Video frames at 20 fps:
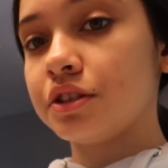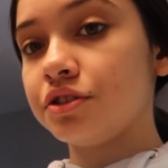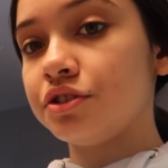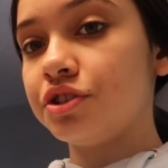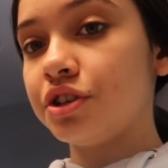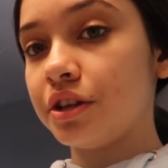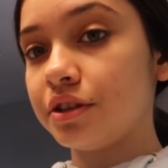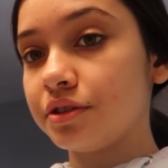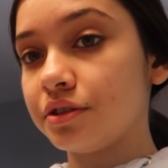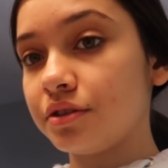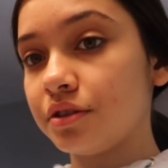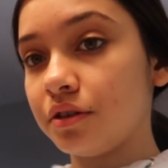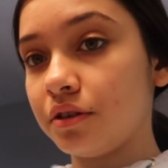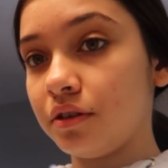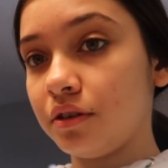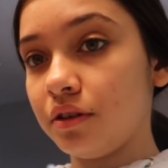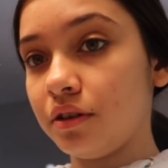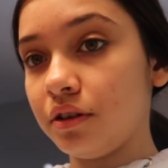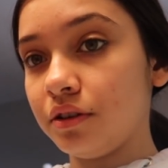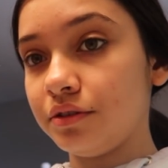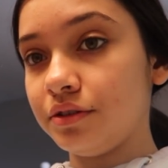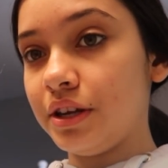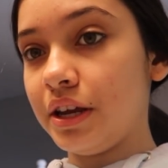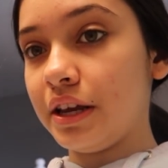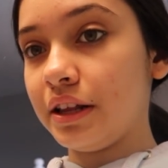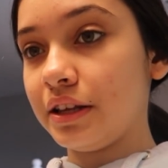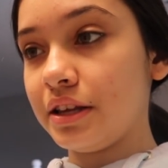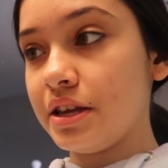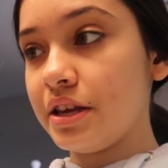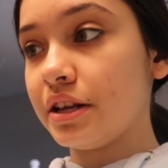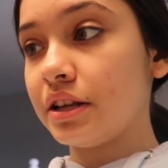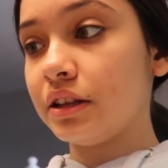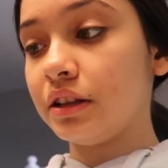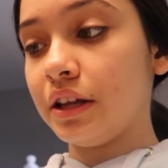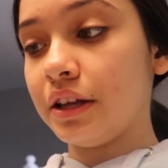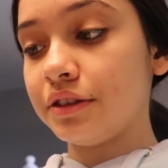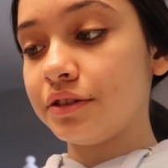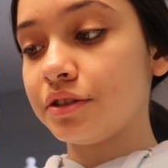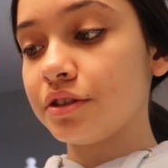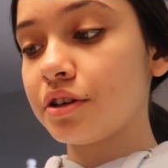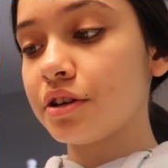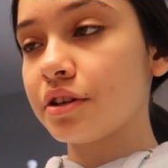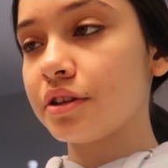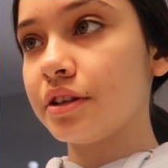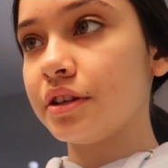gentle daily cleanser.